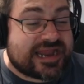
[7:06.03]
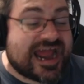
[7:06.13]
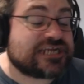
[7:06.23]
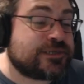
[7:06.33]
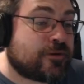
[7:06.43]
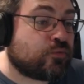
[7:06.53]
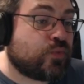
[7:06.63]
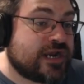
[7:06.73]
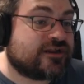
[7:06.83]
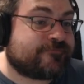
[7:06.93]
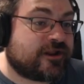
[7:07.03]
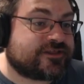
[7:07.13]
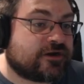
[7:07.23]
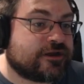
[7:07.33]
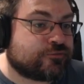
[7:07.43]
I actually put weakness policy
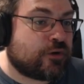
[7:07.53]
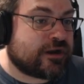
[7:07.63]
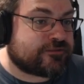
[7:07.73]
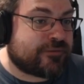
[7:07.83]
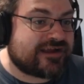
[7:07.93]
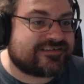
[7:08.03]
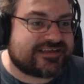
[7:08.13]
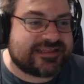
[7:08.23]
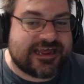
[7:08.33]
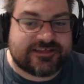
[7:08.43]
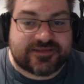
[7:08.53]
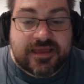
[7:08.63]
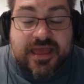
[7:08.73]
on it as well when I was practicing this.